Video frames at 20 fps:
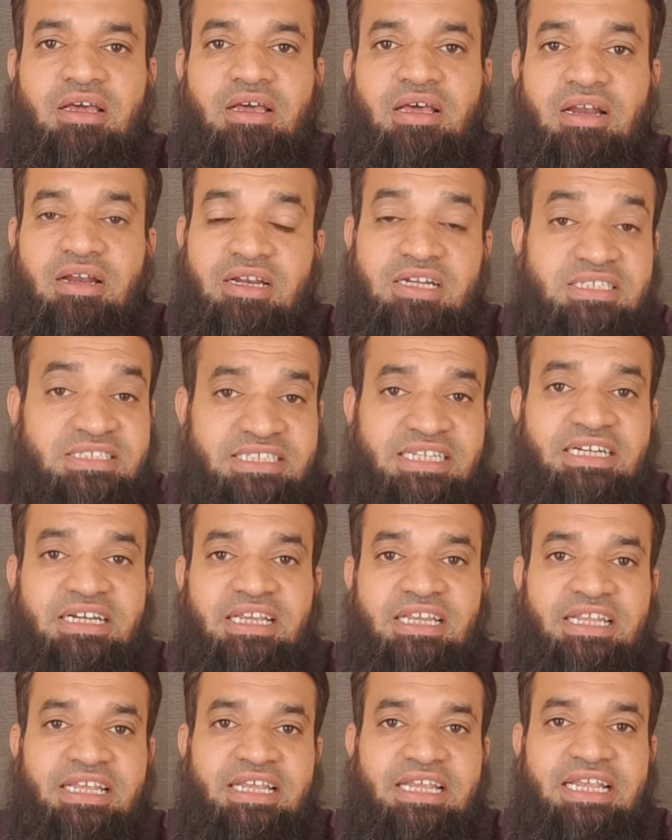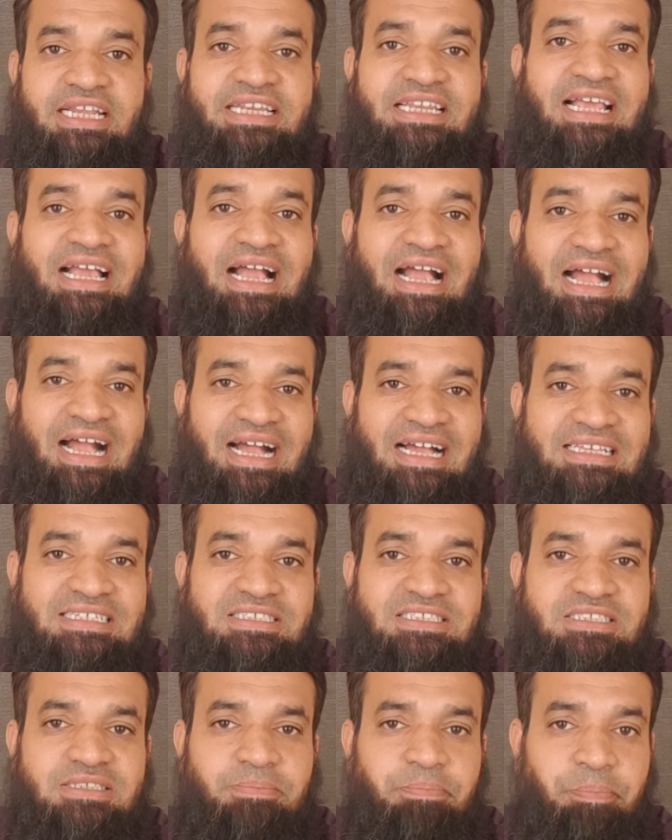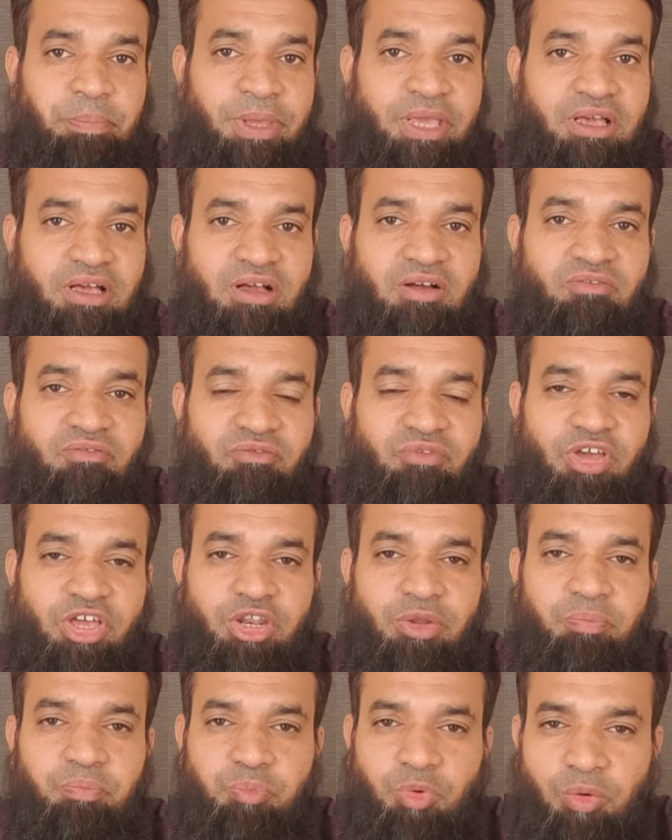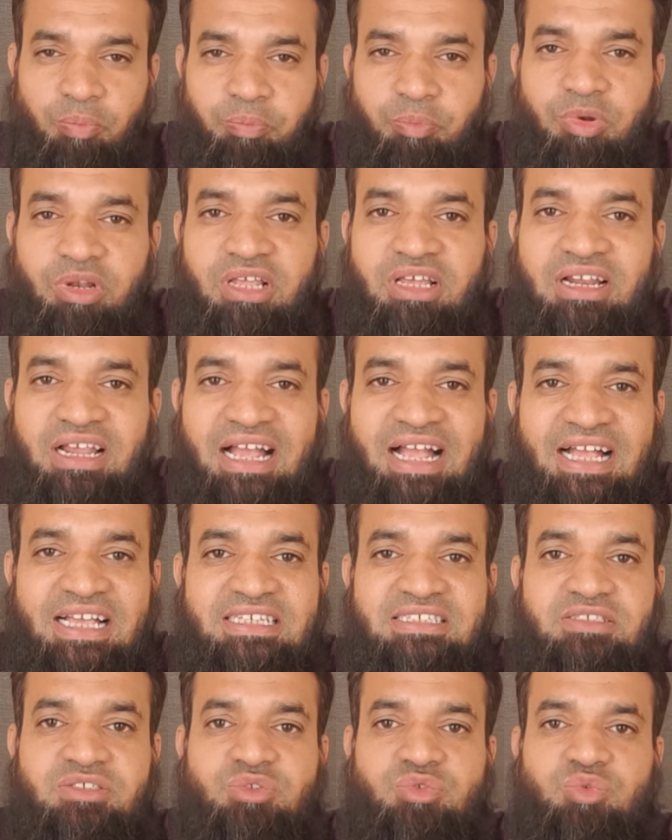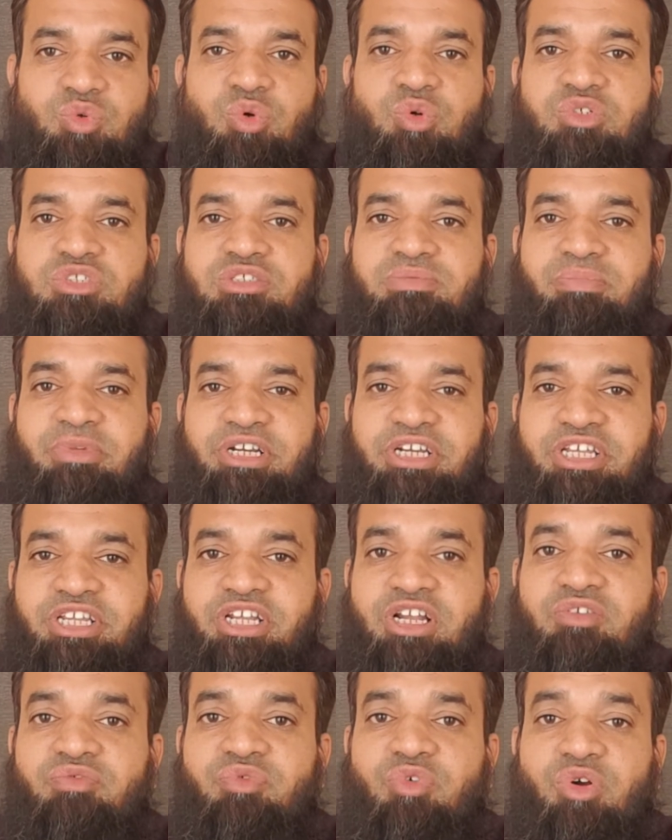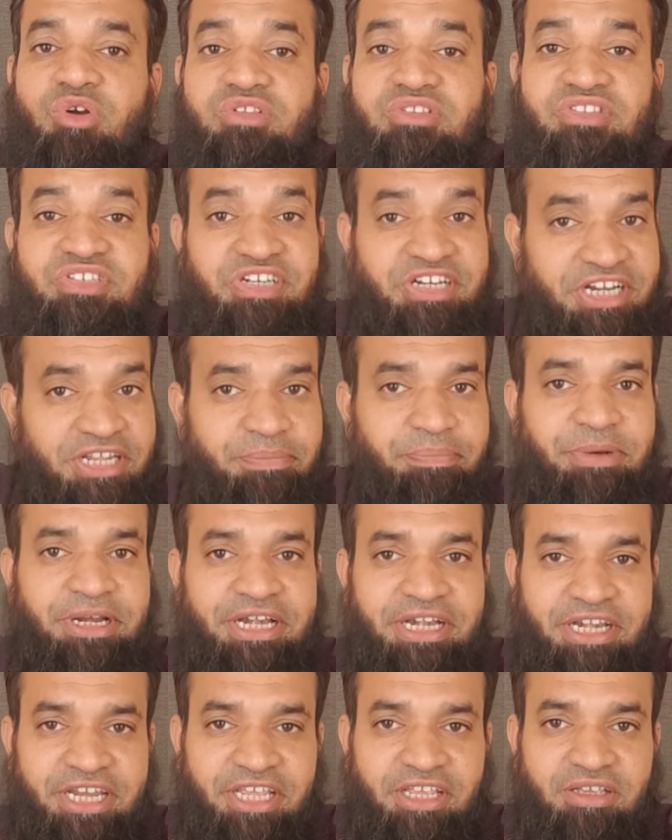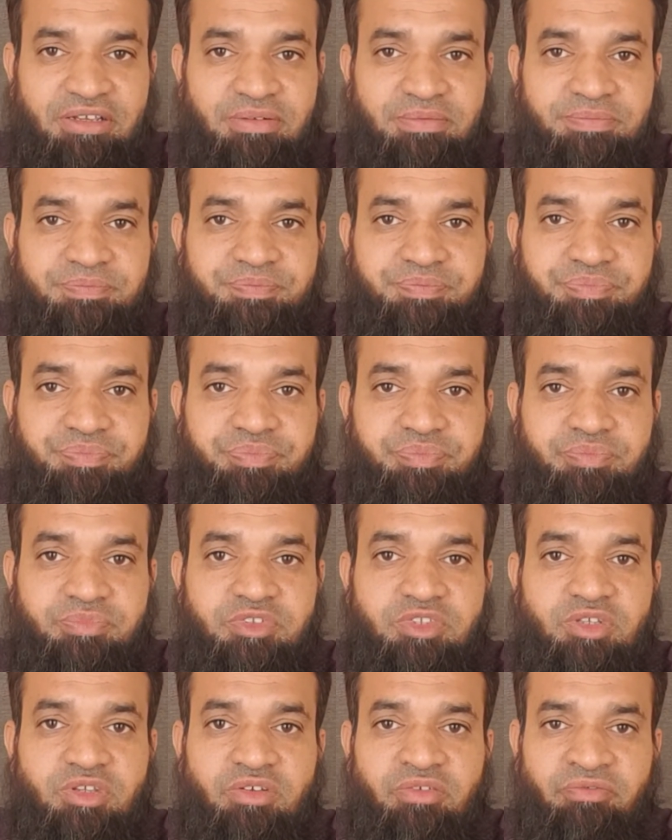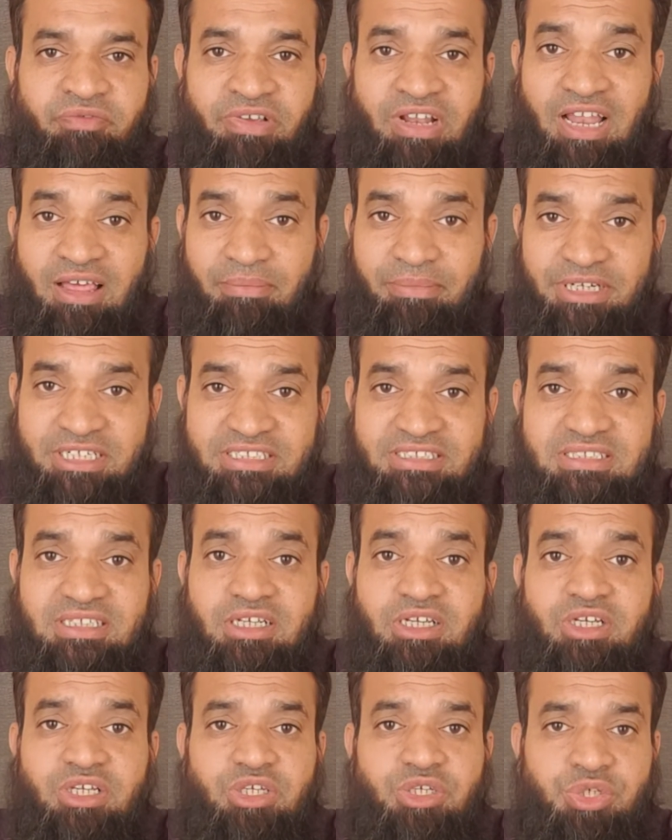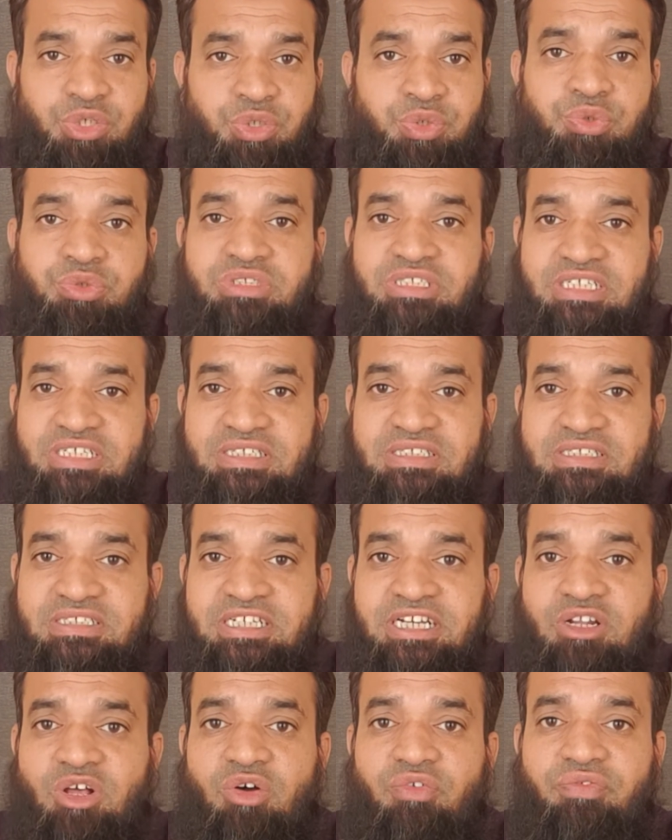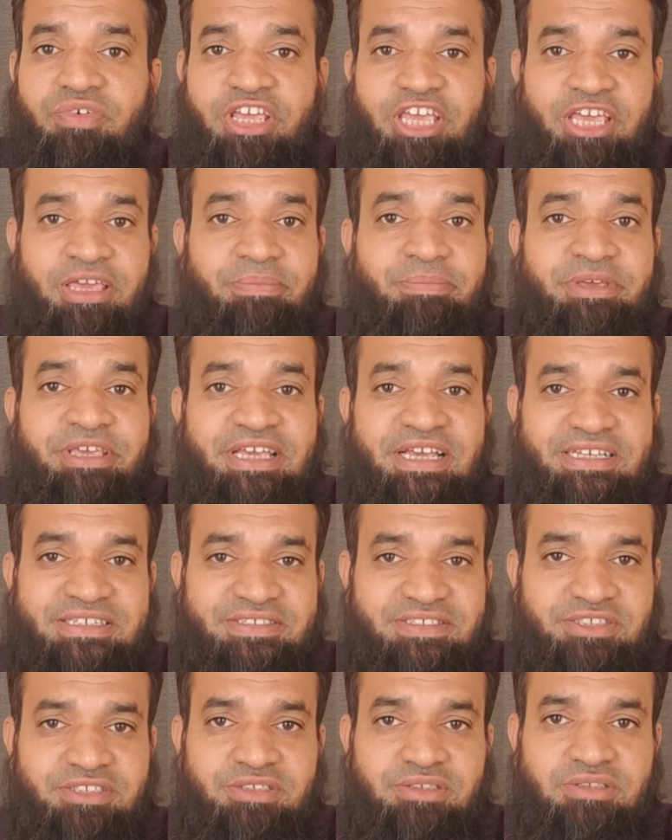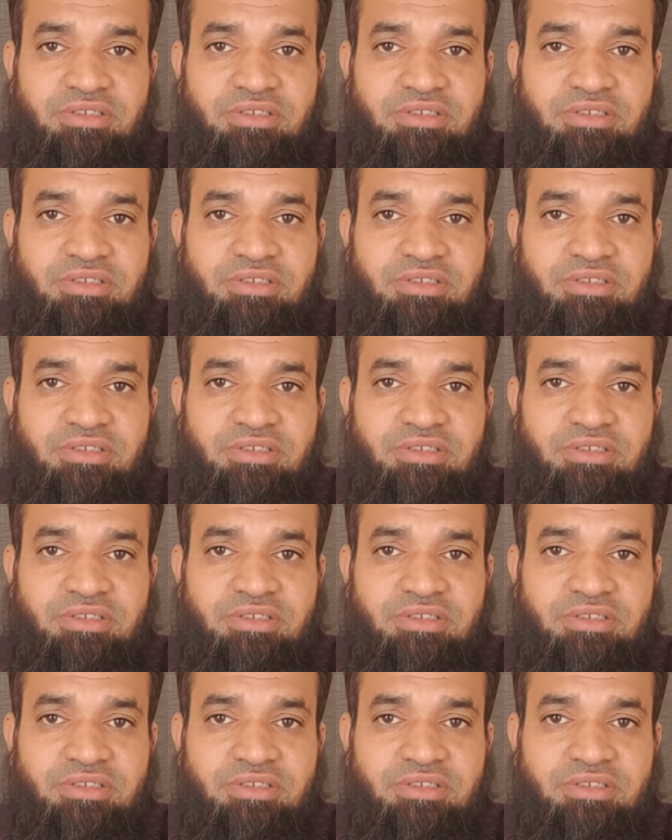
Recently, it has become very popular as source material for 3D printing filaments used instead of ABS